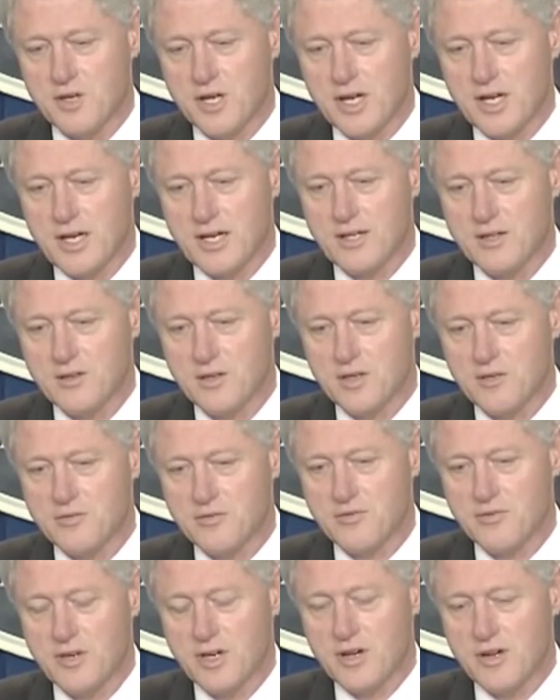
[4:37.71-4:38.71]
I had a
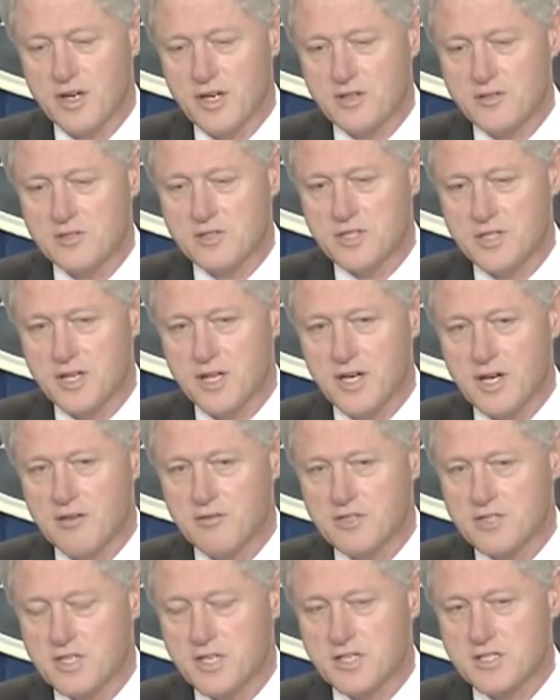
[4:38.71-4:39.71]
very interesting
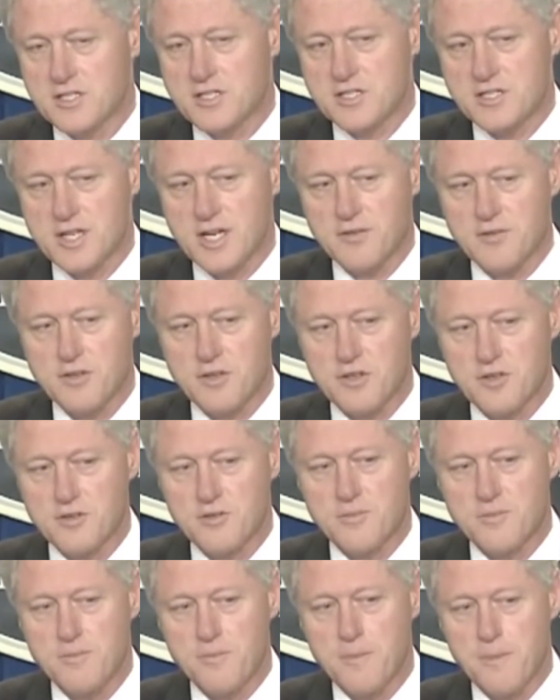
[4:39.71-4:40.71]
conversation this afternoon